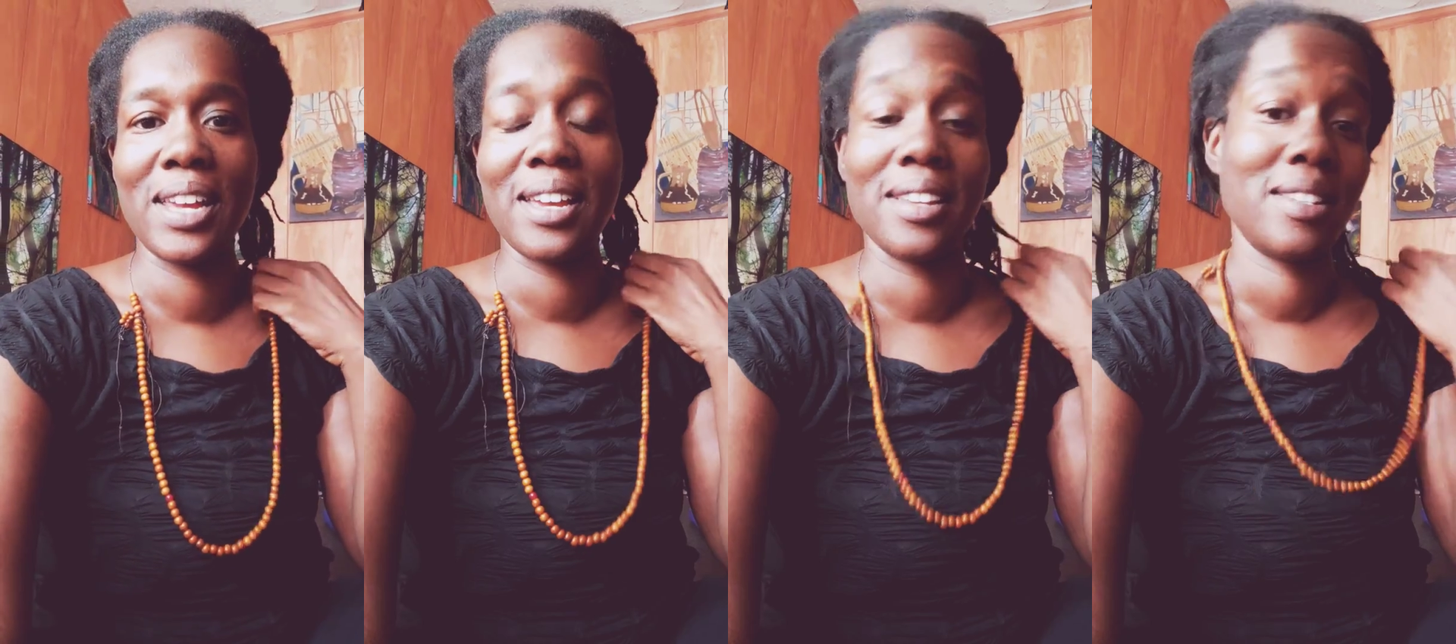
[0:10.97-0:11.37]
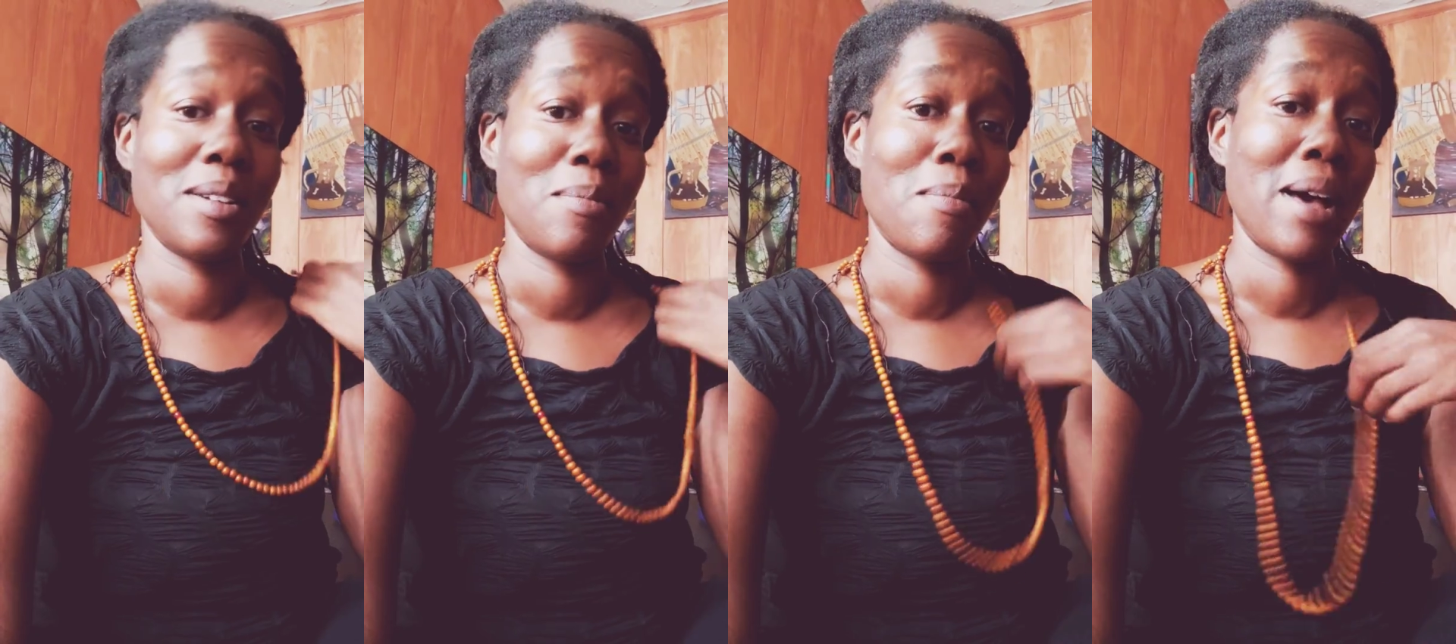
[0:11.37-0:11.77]
and
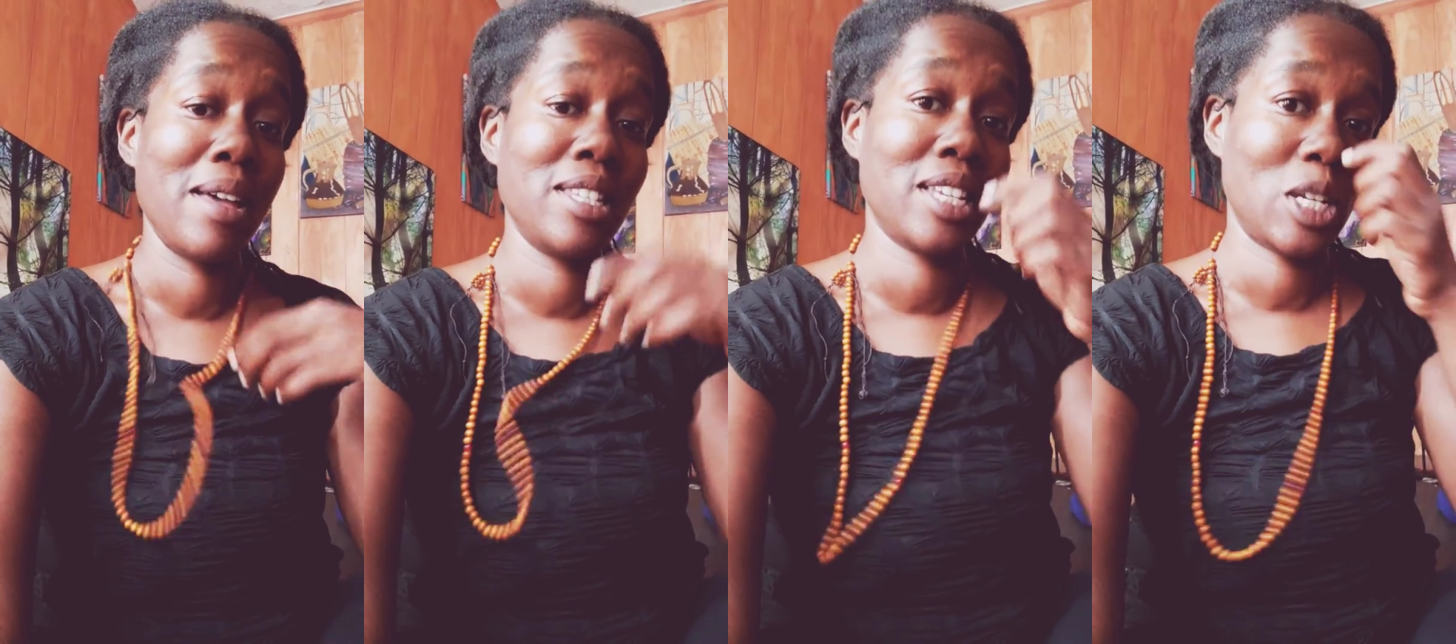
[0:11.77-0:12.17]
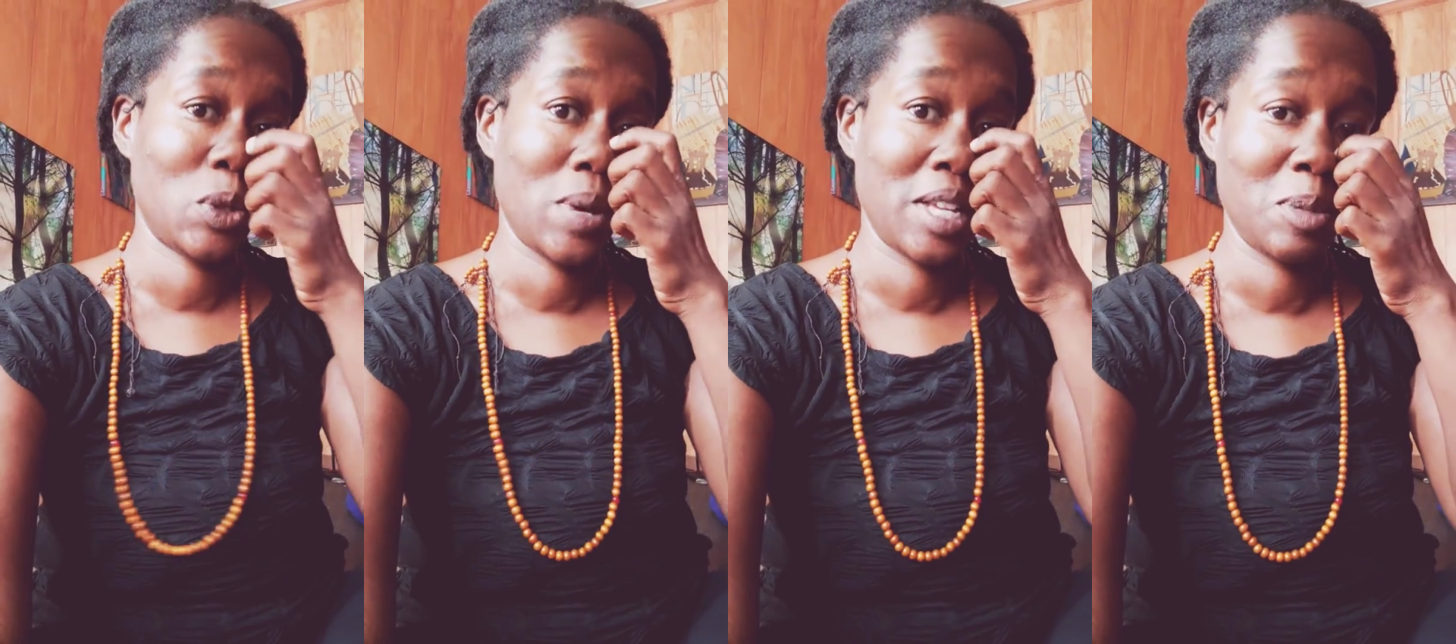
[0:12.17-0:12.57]
my
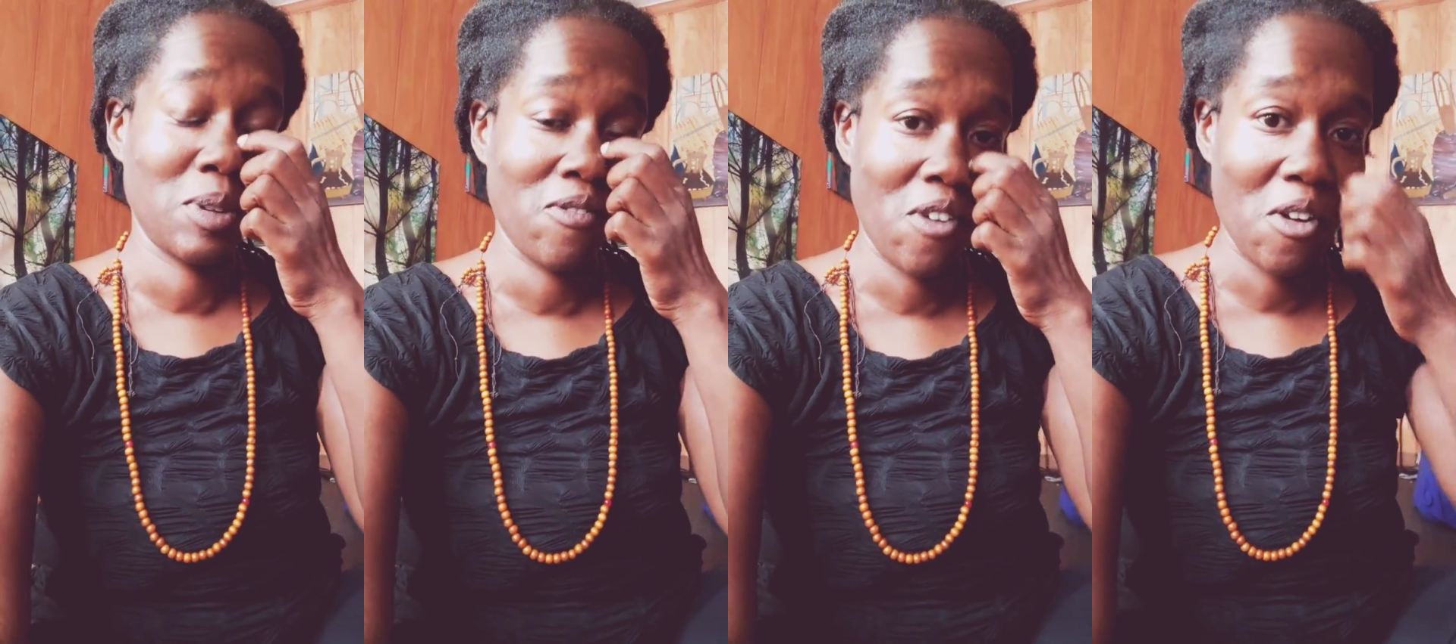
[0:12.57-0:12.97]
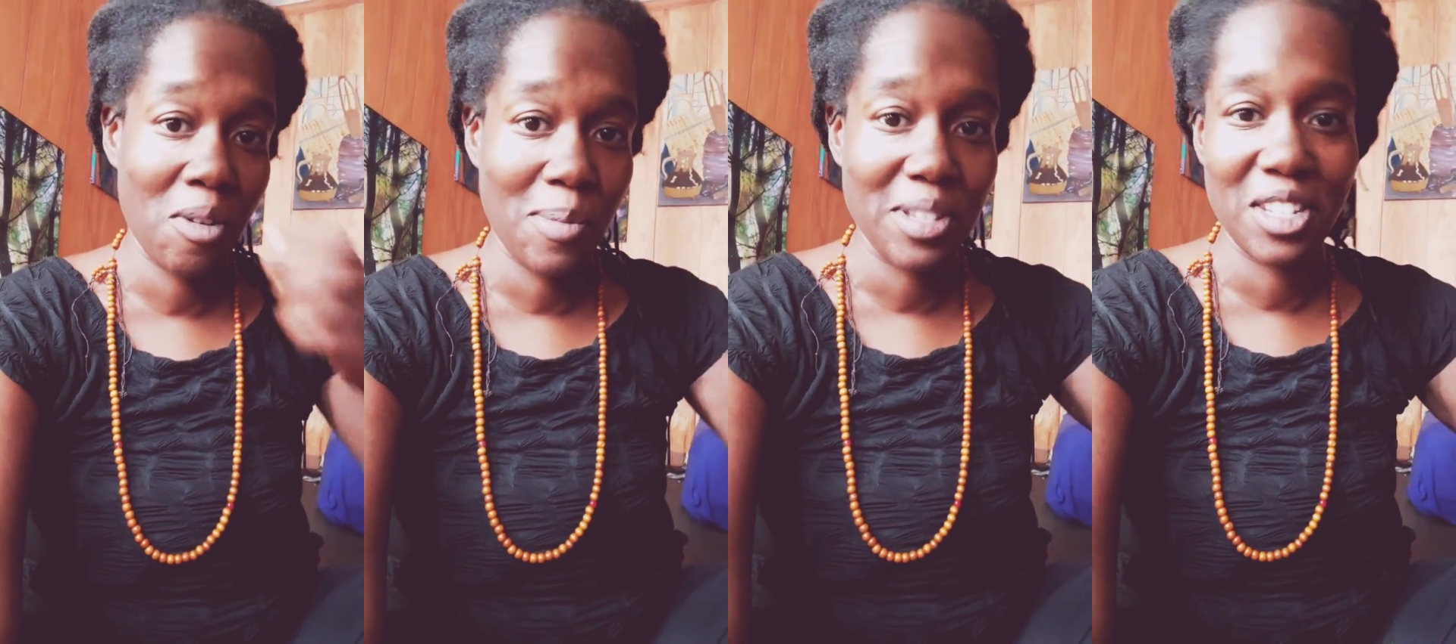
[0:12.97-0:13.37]
schedule has been
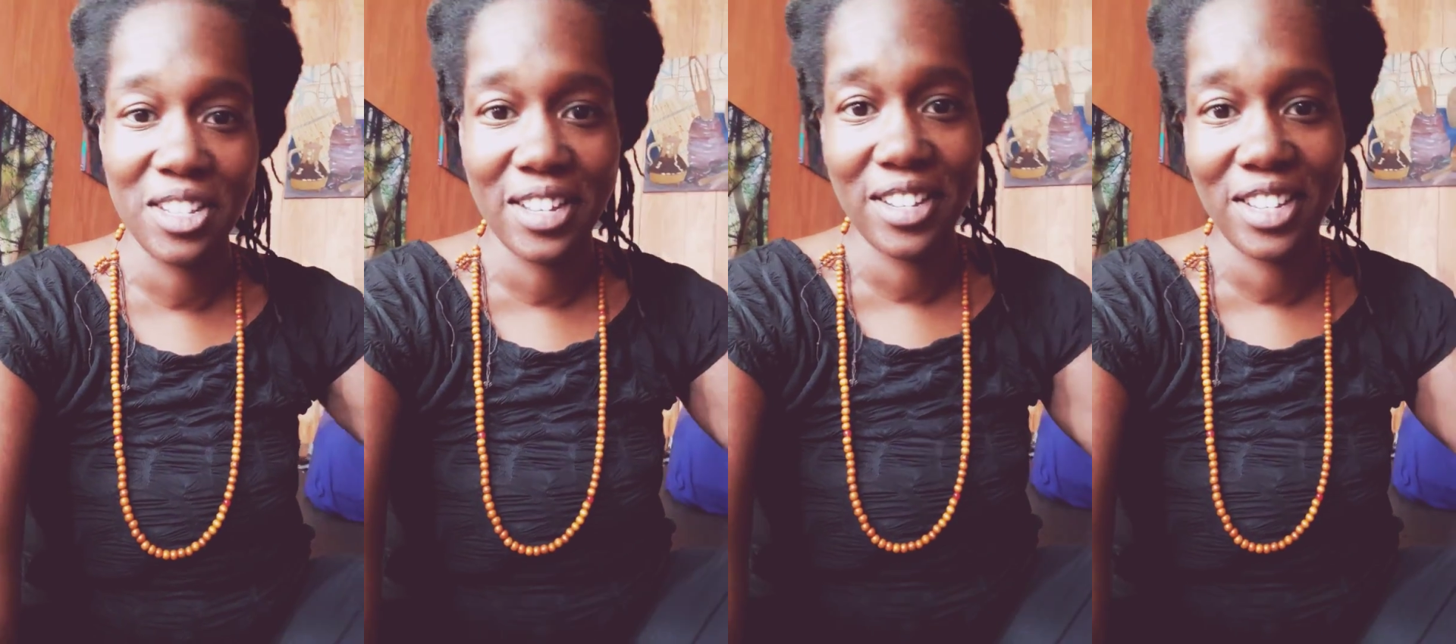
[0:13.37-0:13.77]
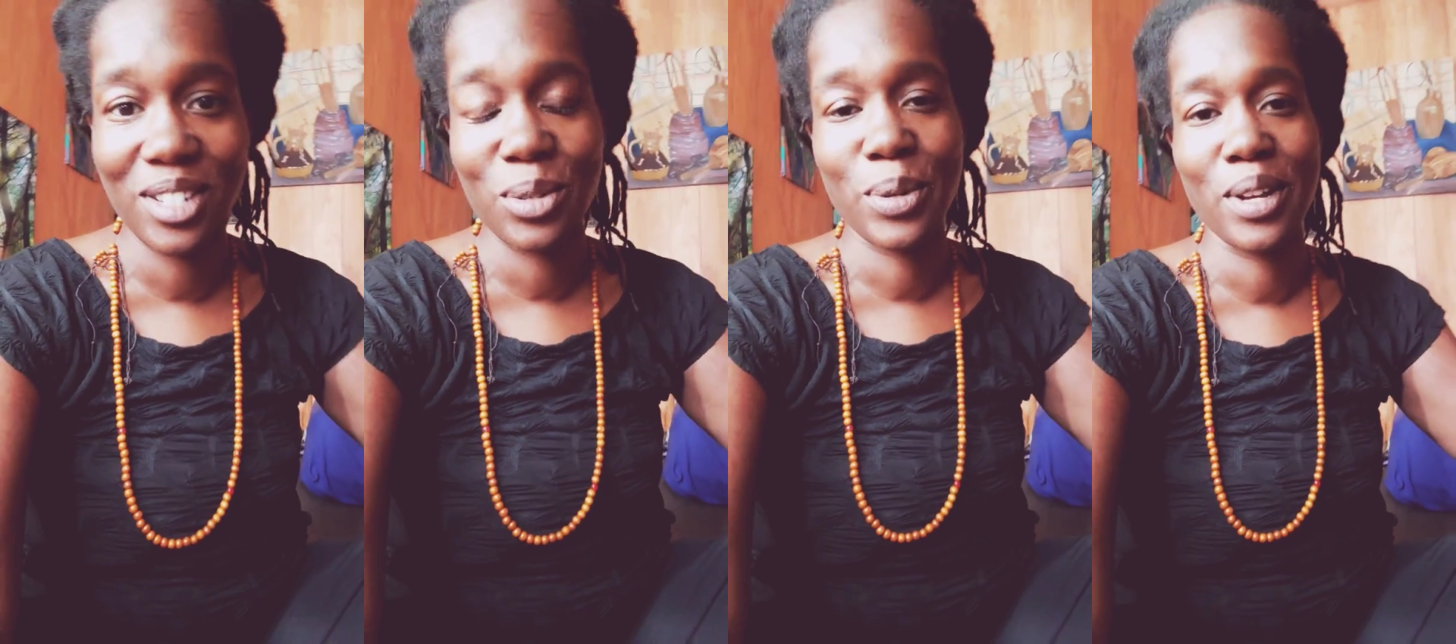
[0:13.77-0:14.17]
very busy
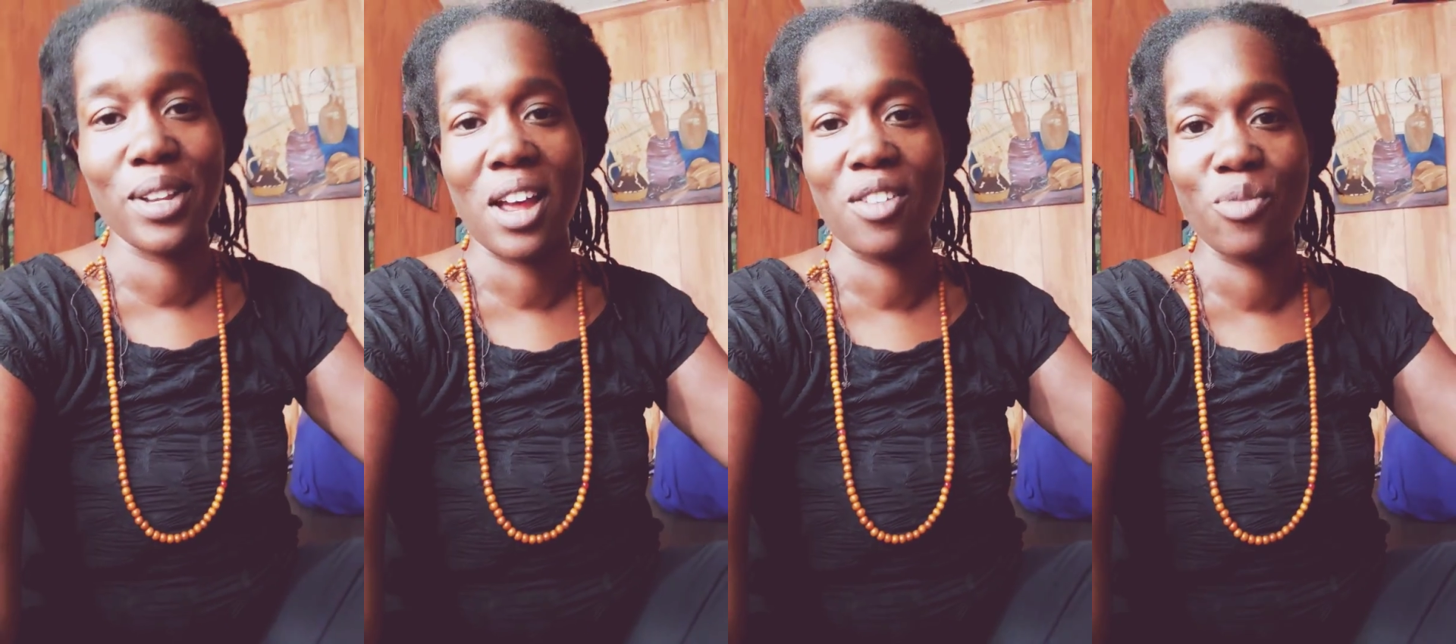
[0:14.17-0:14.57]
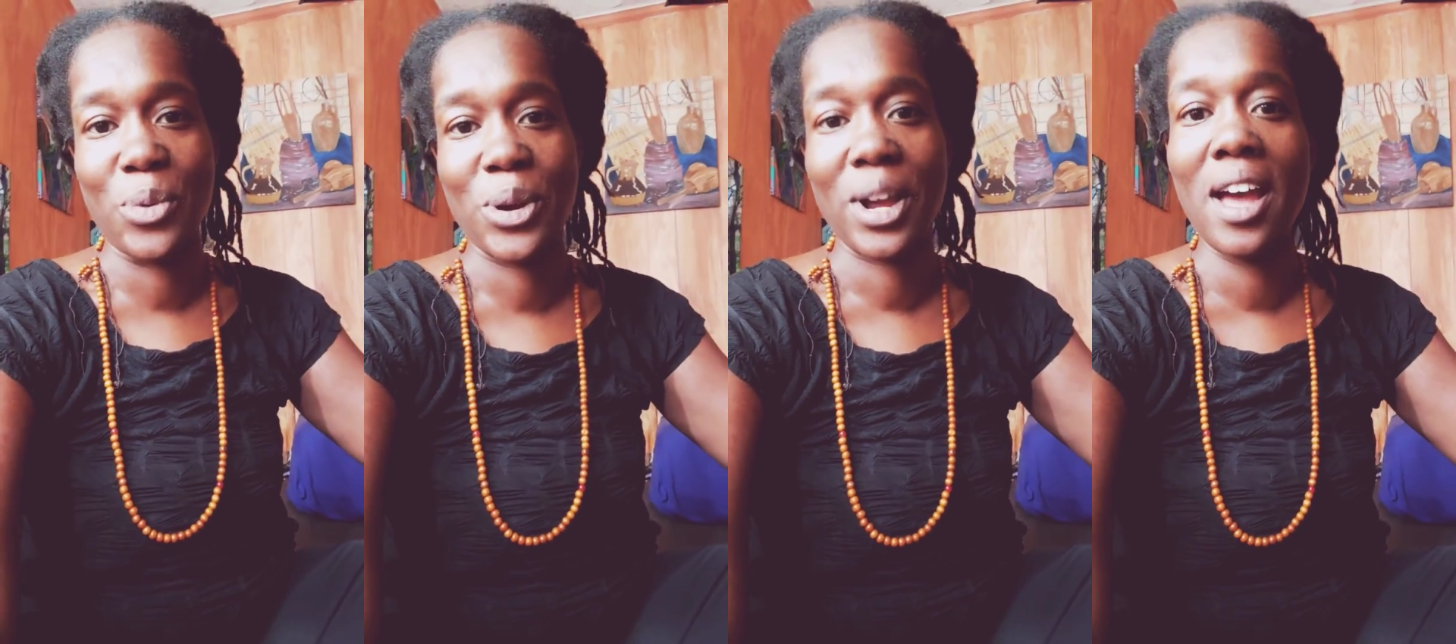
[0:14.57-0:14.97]
lately doing a lot
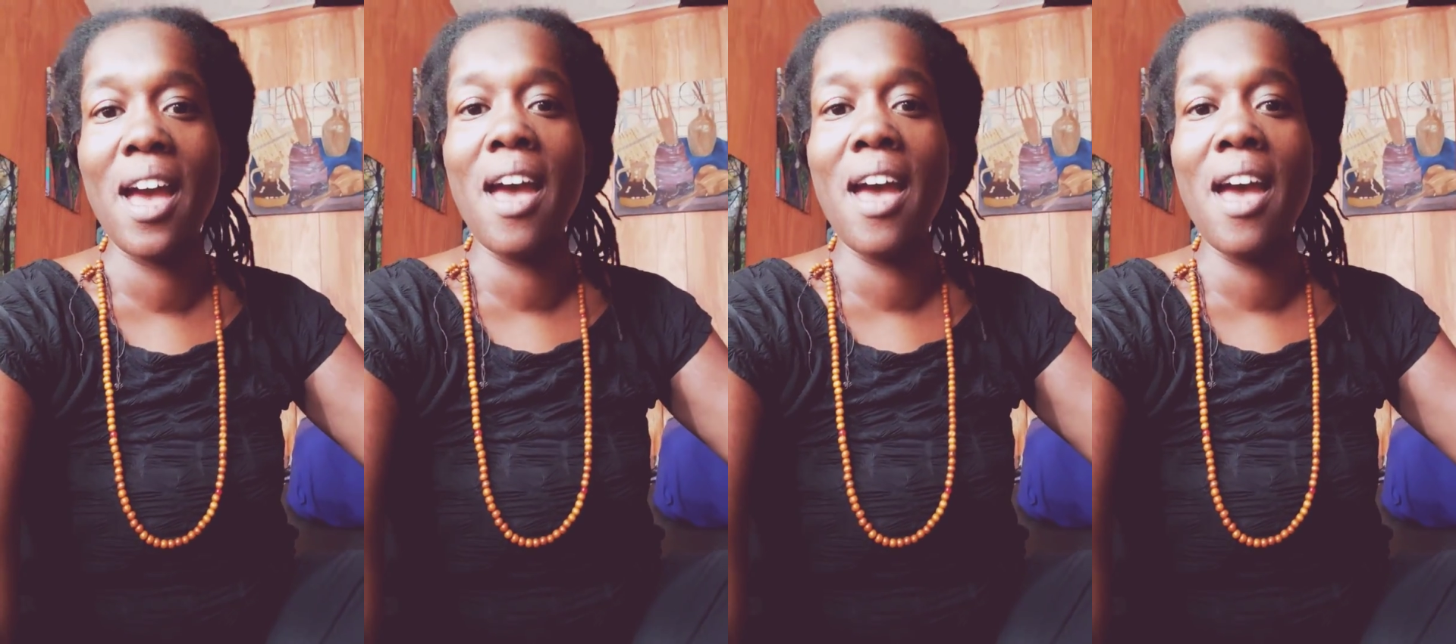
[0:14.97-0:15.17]
of work,